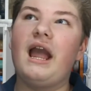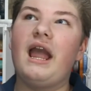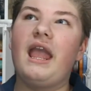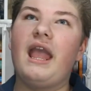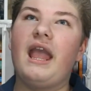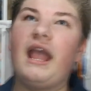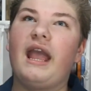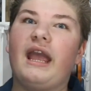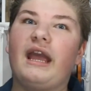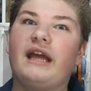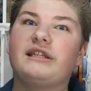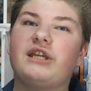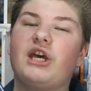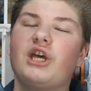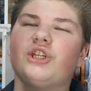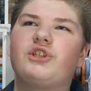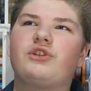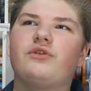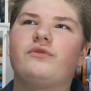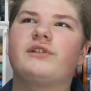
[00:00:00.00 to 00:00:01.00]
And
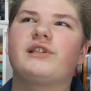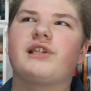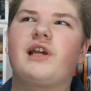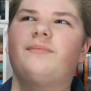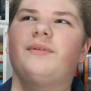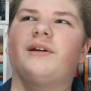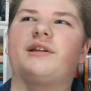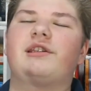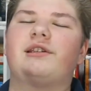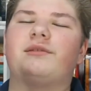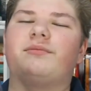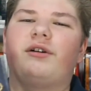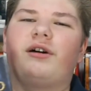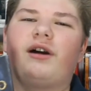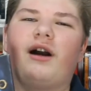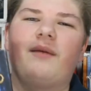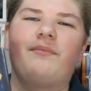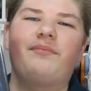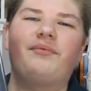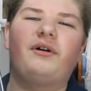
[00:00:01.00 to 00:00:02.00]
as soon as I picked this book
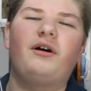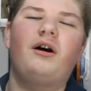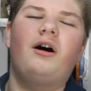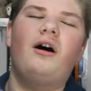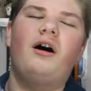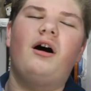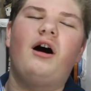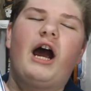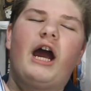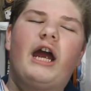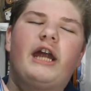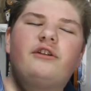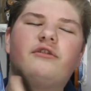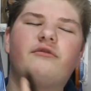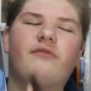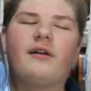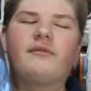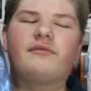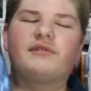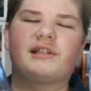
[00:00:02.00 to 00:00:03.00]
up, I knew
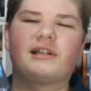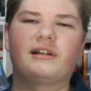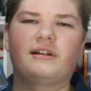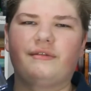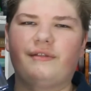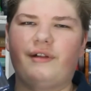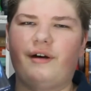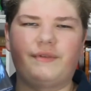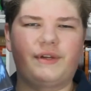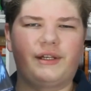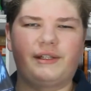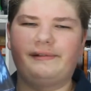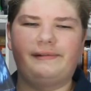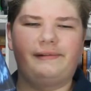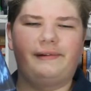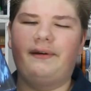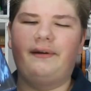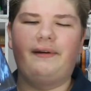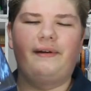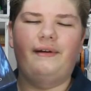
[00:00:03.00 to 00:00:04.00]
I was going to love it.
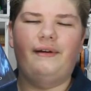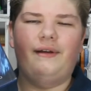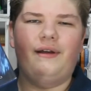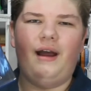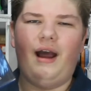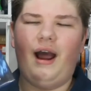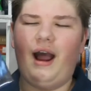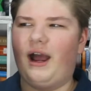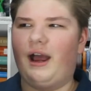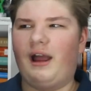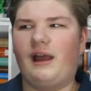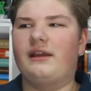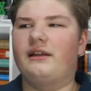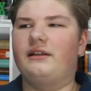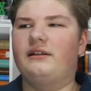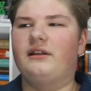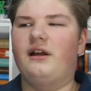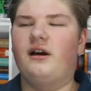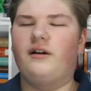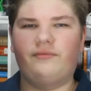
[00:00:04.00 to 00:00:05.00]
I
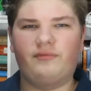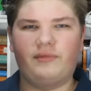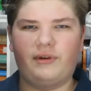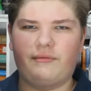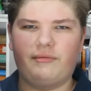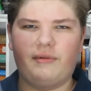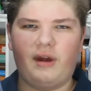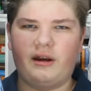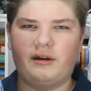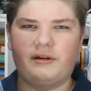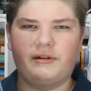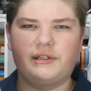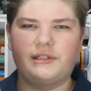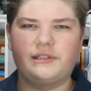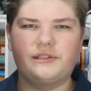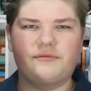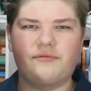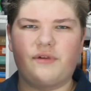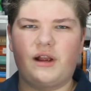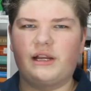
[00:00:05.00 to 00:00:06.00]
love Rick
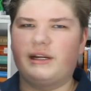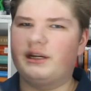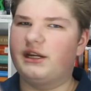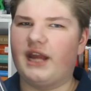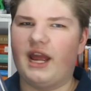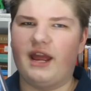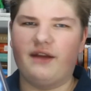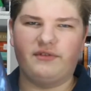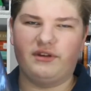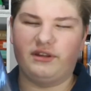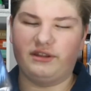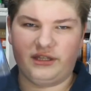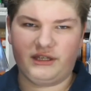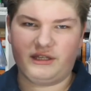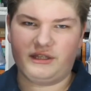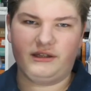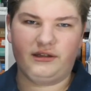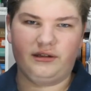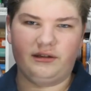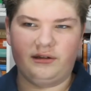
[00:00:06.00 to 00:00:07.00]
Riordan's writing.
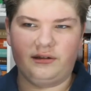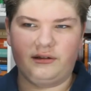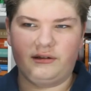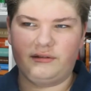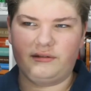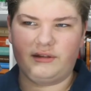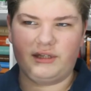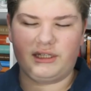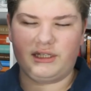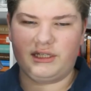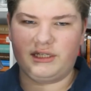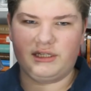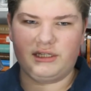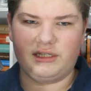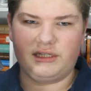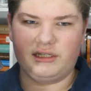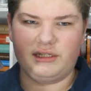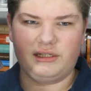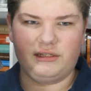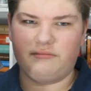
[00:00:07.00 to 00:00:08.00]
Everything that
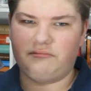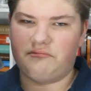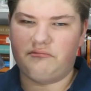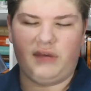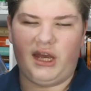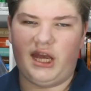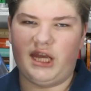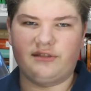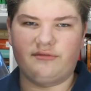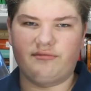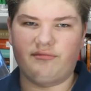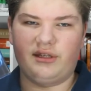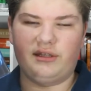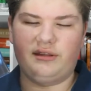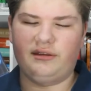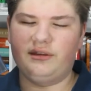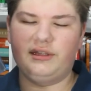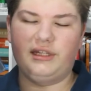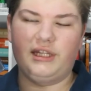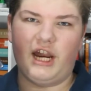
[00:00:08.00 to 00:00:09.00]
he has
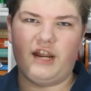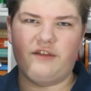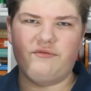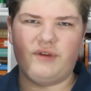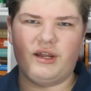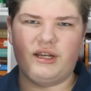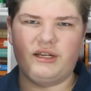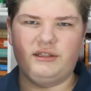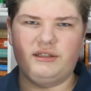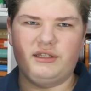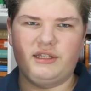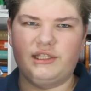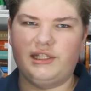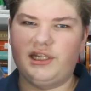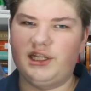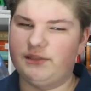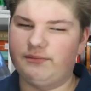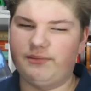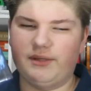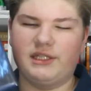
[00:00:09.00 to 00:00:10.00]
written, that I've read at least,
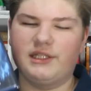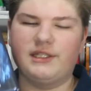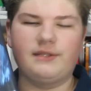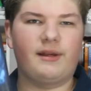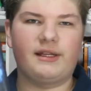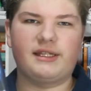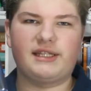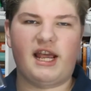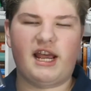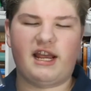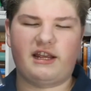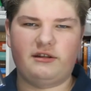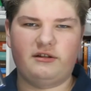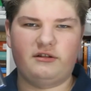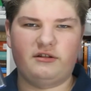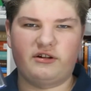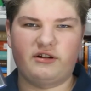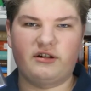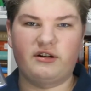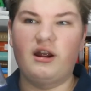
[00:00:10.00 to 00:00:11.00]
has been
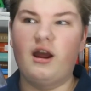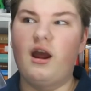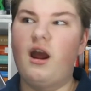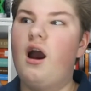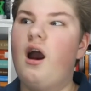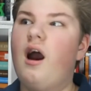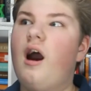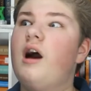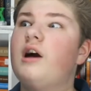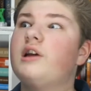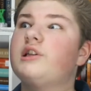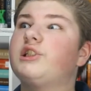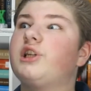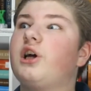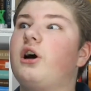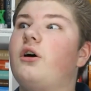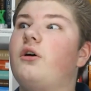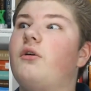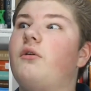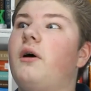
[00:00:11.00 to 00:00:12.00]
spectacular.
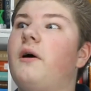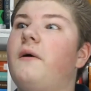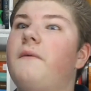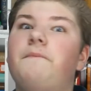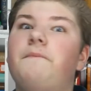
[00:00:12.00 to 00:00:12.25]
So